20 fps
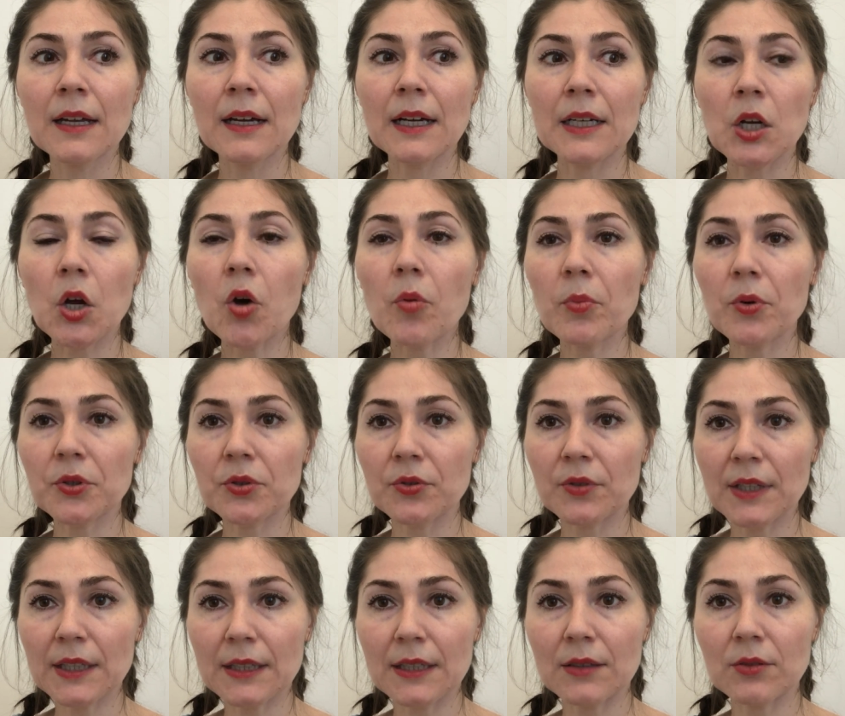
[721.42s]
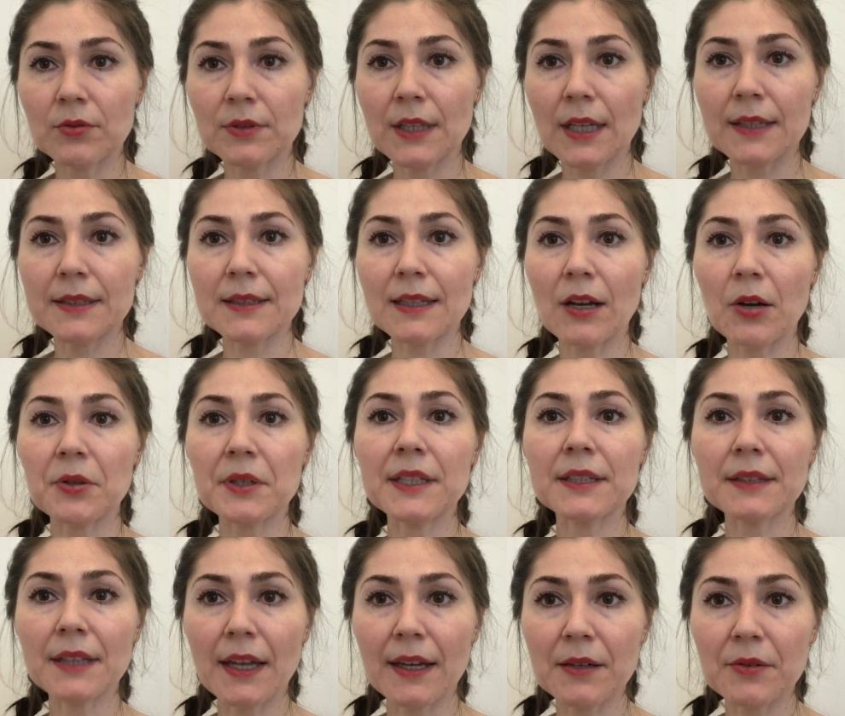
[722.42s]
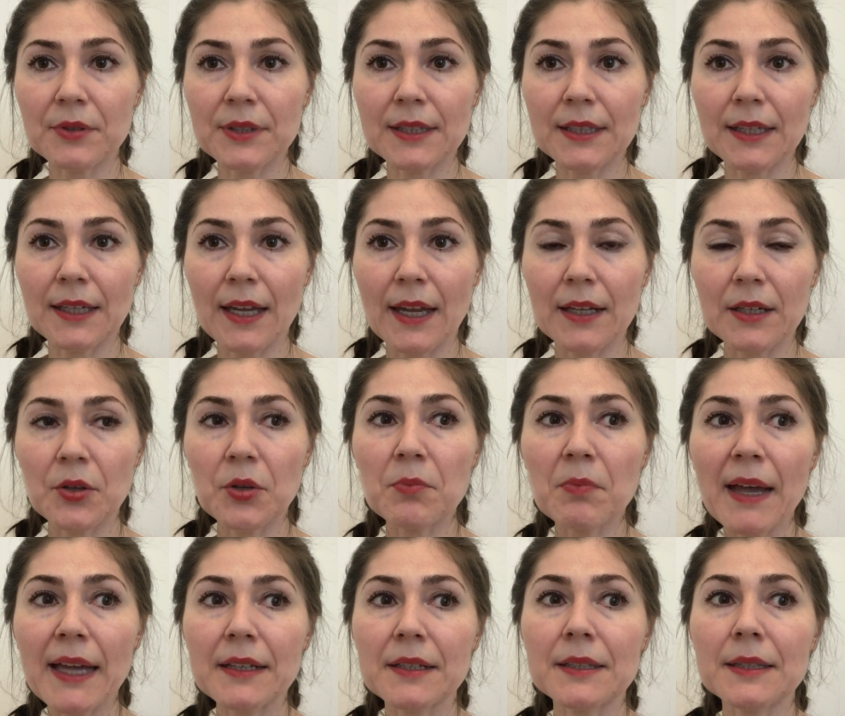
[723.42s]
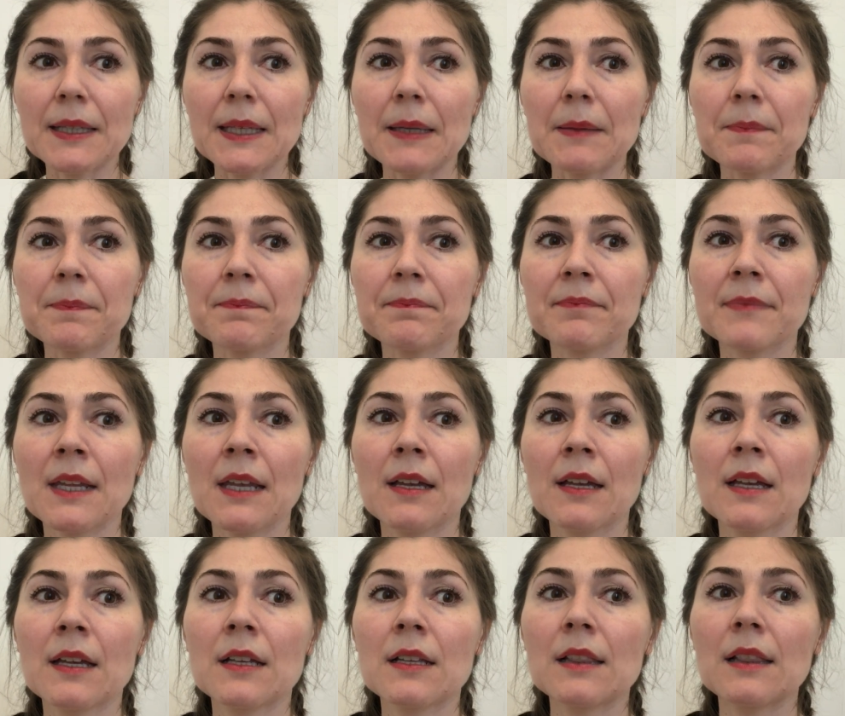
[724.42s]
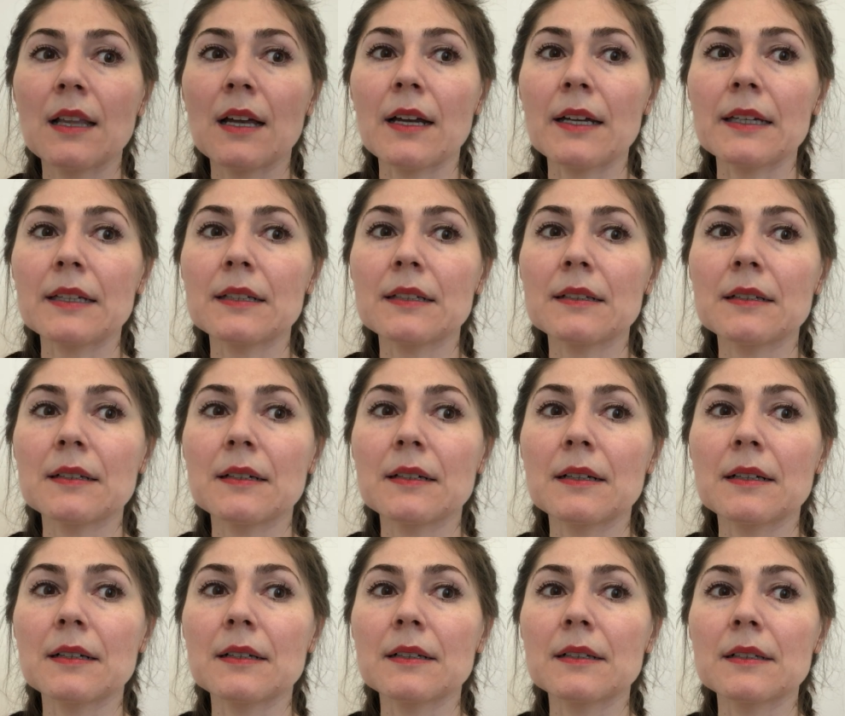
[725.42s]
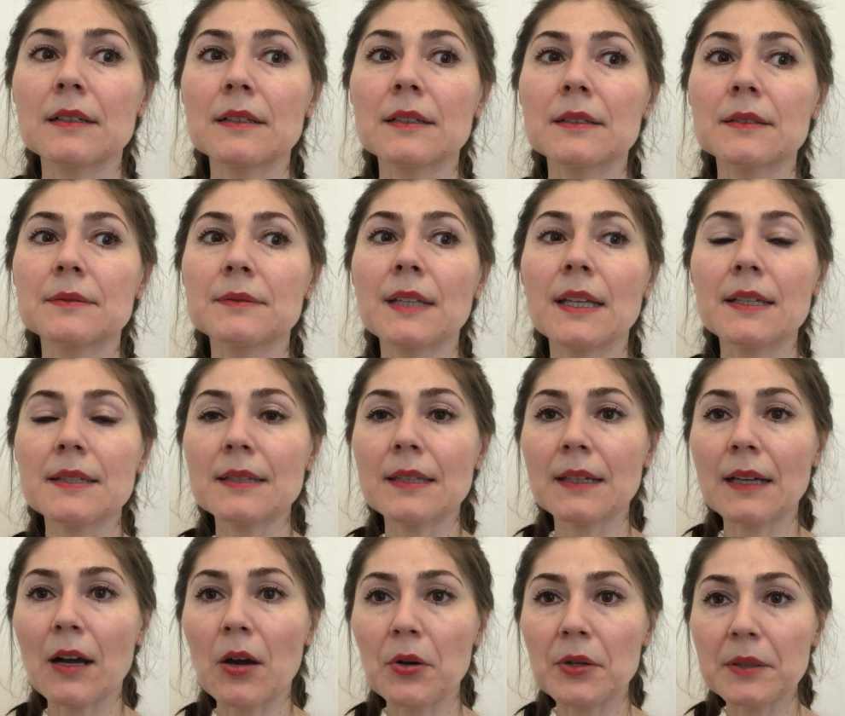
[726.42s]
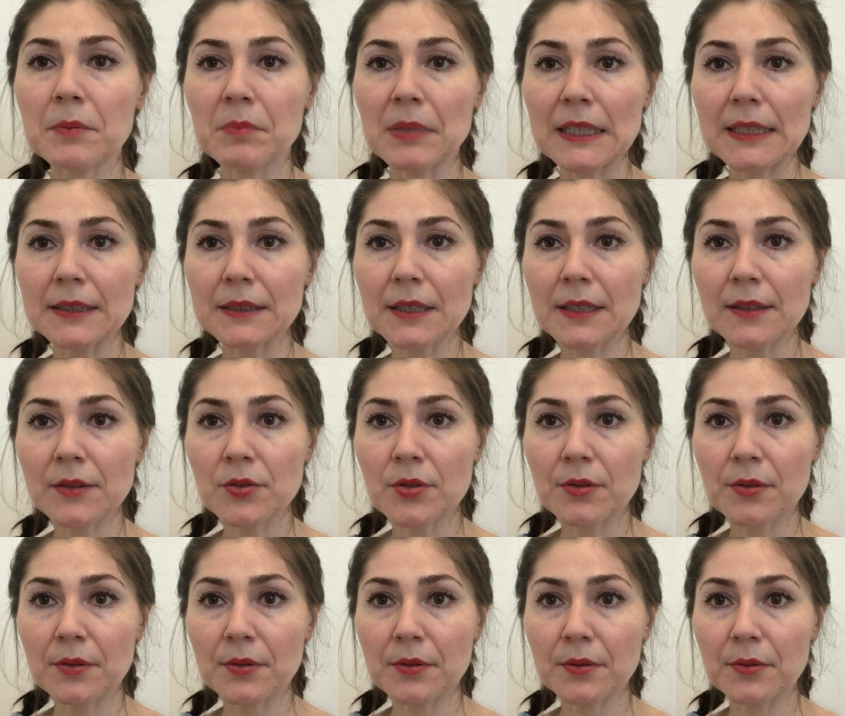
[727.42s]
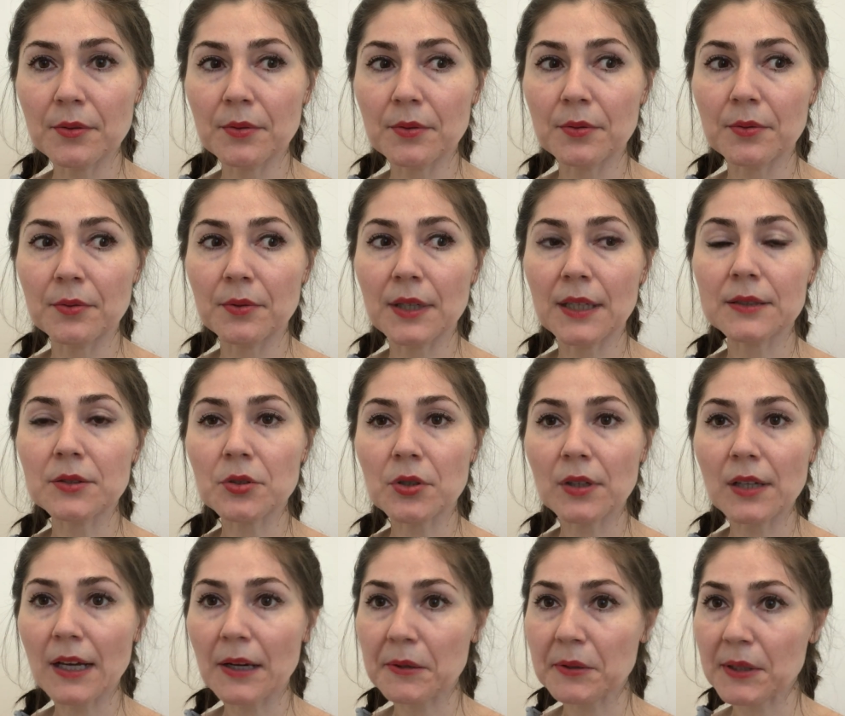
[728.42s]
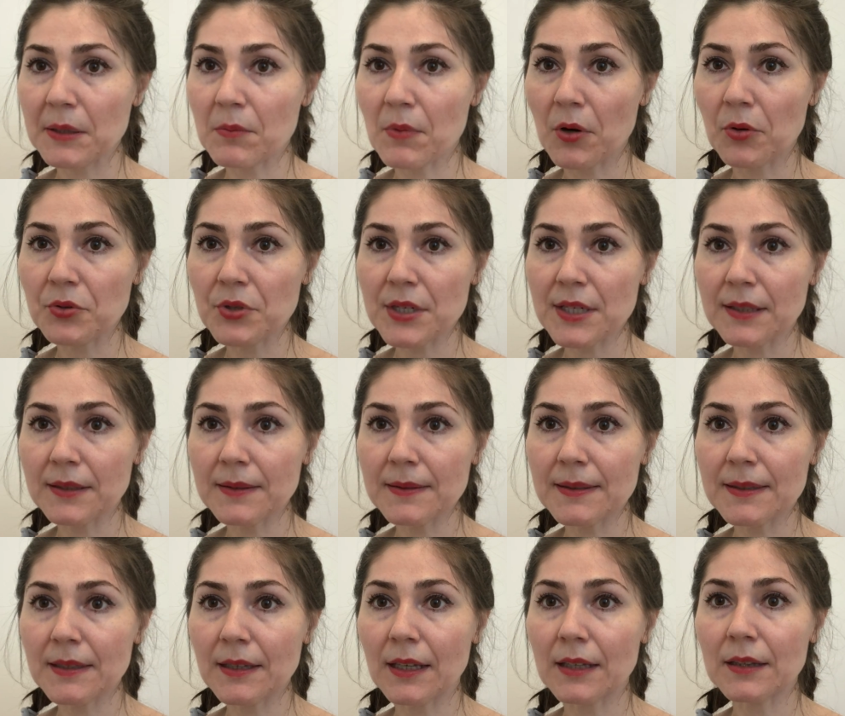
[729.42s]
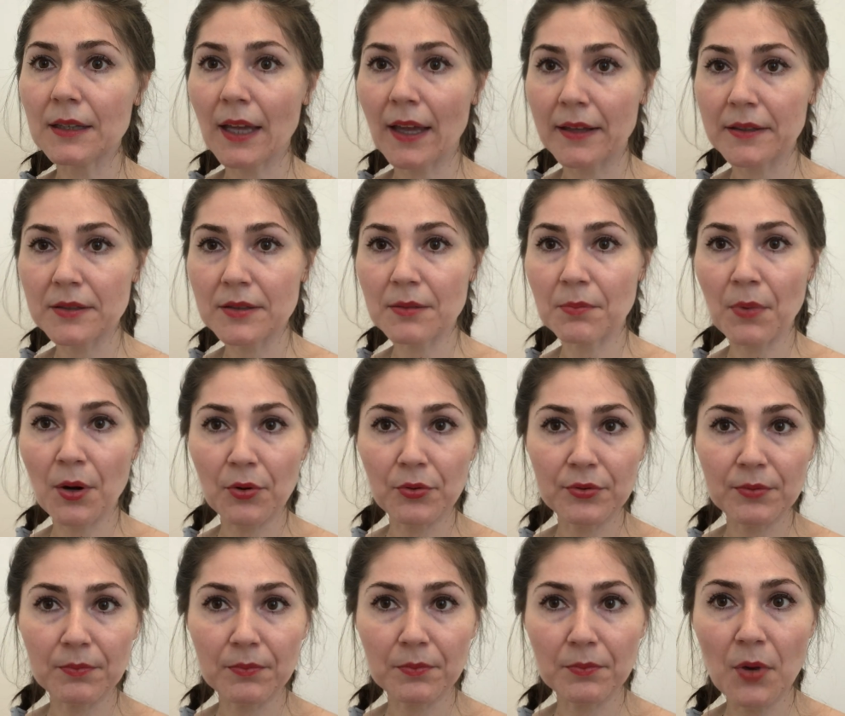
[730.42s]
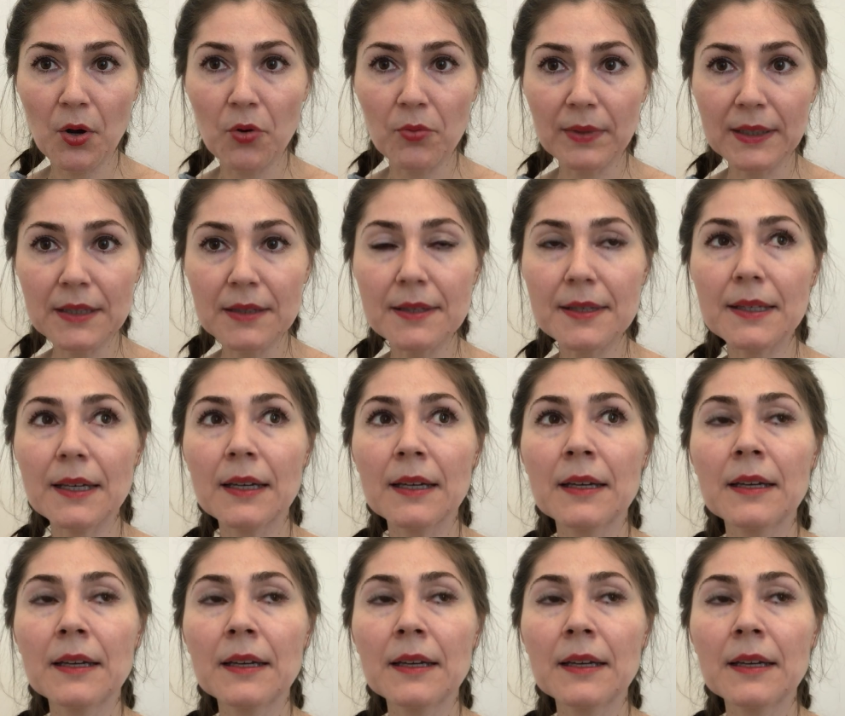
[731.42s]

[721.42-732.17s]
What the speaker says: an opportunity to test our integrity and humanity, like testing our ability to control our emotions in tense moments,